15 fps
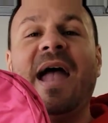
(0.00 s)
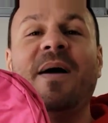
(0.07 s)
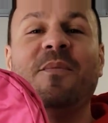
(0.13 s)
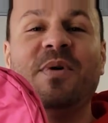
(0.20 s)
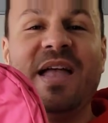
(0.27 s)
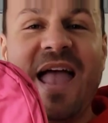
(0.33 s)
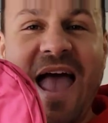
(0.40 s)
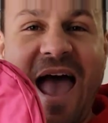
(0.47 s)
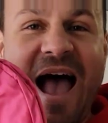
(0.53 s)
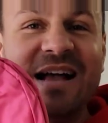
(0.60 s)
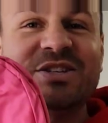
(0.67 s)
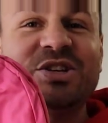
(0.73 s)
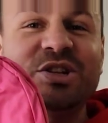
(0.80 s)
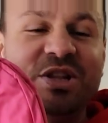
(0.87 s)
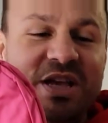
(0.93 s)
And we
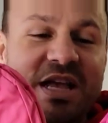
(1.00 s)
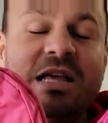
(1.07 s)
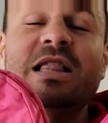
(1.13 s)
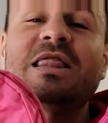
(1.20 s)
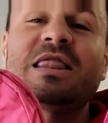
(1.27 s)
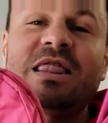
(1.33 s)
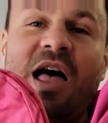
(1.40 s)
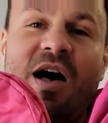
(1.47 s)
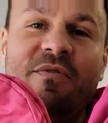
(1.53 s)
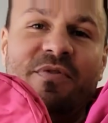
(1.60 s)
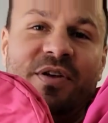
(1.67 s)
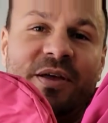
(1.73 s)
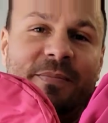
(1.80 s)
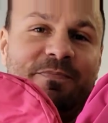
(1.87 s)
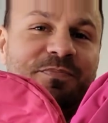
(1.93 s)
actually love We're it.
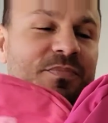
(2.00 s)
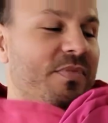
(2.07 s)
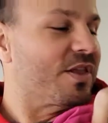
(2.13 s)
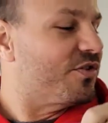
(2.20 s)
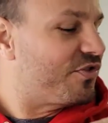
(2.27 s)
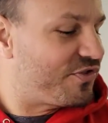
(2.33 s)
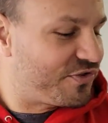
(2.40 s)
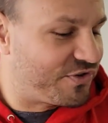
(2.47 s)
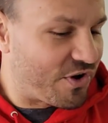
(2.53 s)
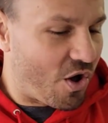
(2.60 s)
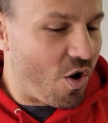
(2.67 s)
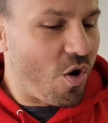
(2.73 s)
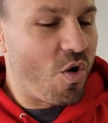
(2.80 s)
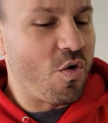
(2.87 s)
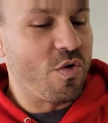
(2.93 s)
We're so grateful.
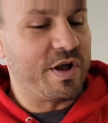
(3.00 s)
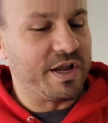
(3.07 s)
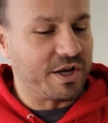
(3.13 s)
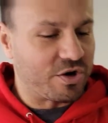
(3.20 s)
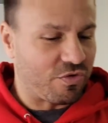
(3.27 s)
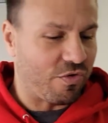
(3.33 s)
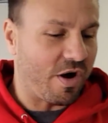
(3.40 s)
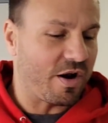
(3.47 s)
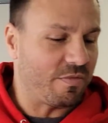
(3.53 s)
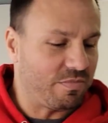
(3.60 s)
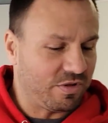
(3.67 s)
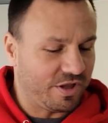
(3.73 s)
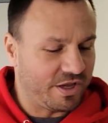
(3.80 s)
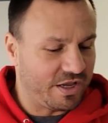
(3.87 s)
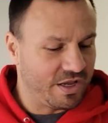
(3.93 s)
So
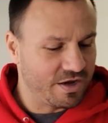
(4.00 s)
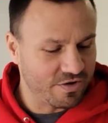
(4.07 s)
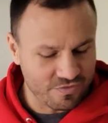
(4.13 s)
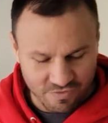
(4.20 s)
incredibly so grateful.